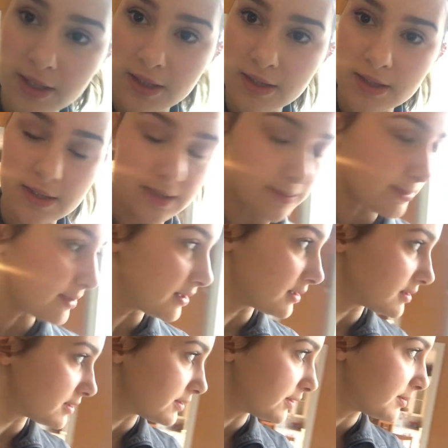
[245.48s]
good this
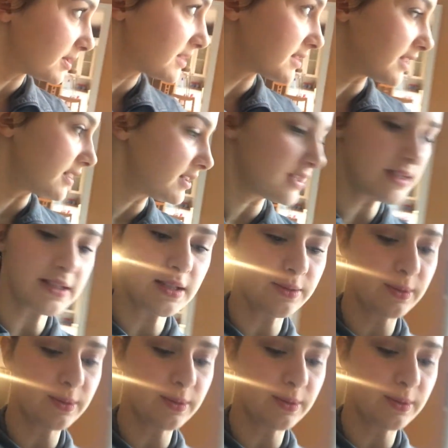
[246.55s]
week, so I'm excited to see